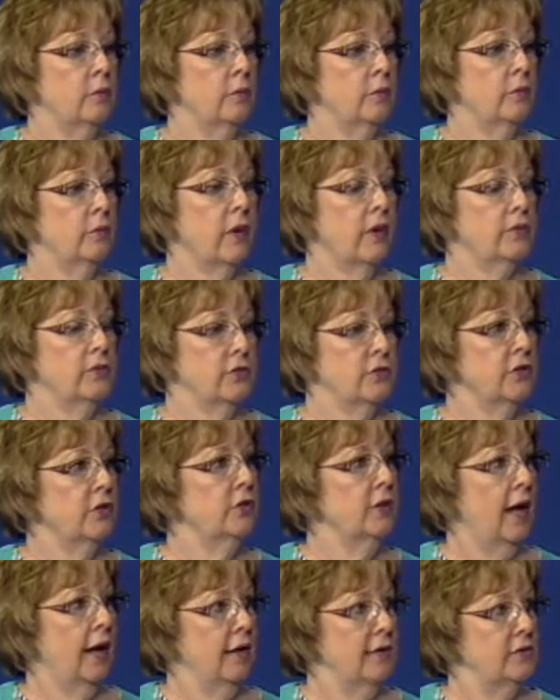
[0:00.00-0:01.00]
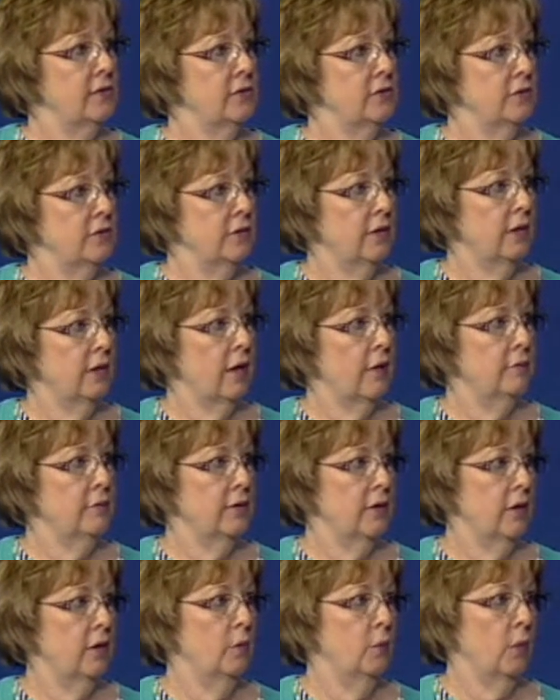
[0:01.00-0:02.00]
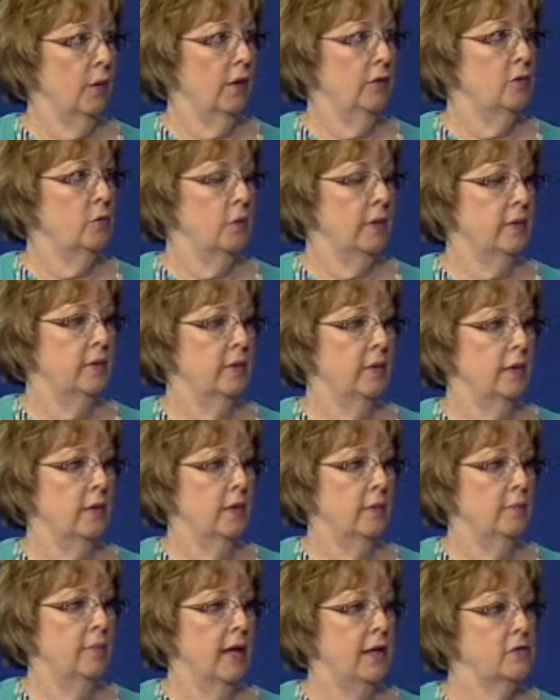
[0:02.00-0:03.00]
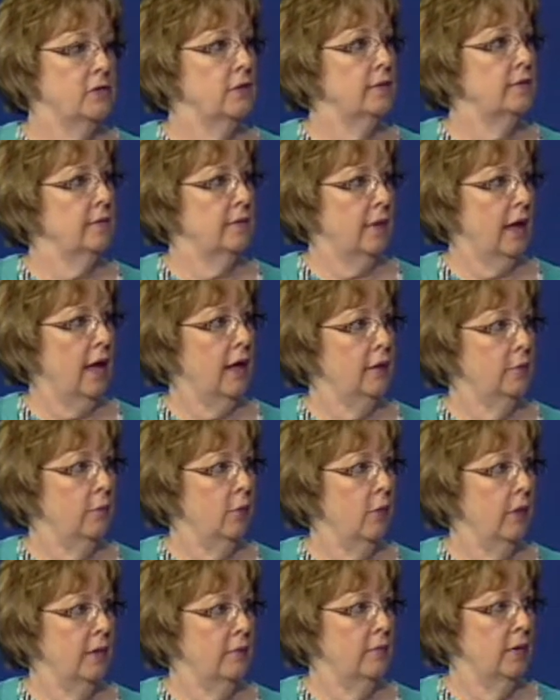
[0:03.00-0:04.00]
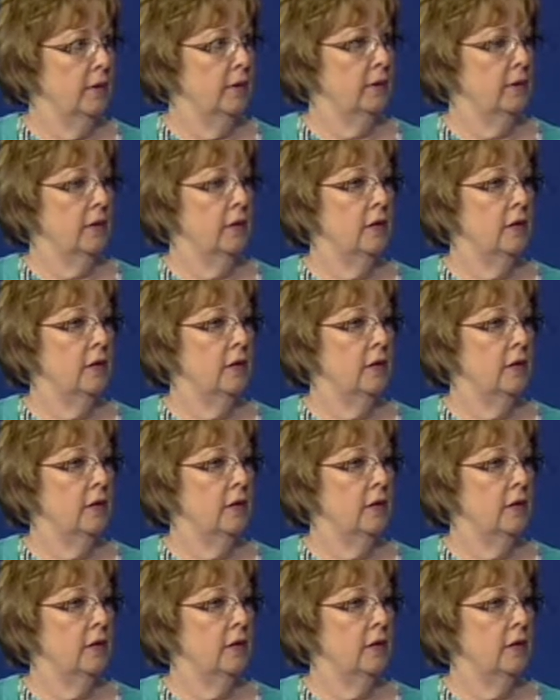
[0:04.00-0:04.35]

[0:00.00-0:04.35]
registered dietitian that comes in and works with the patients on appointment.